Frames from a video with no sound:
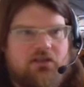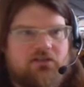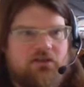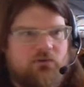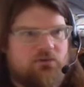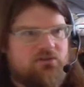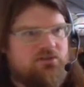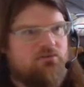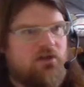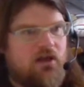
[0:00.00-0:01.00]
So if you wanted
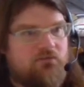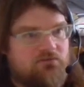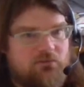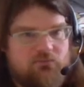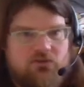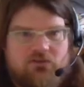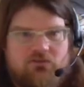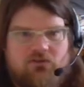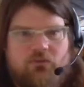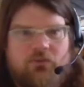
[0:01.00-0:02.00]
to live stream to this
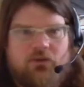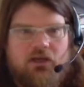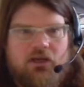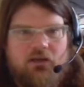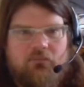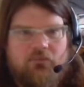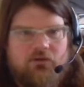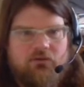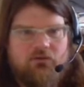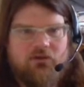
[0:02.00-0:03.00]
group,
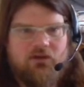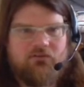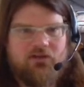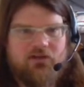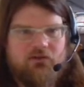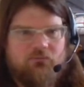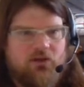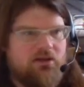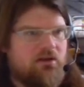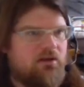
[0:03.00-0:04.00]
you kind of click on
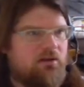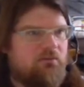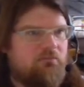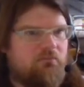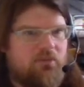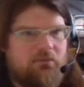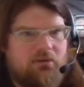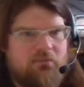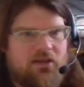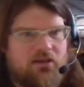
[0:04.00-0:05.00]
where you're going to
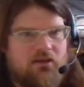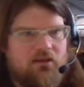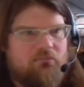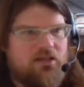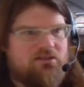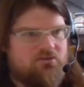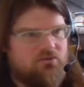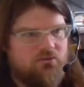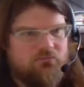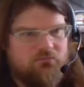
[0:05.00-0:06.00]
maybe make a message
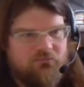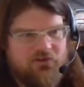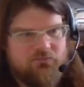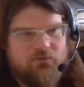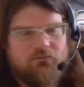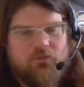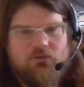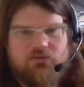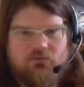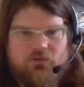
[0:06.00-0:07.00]
or Facebook
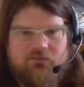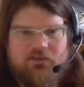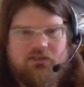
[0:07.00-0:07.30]
post or whatever.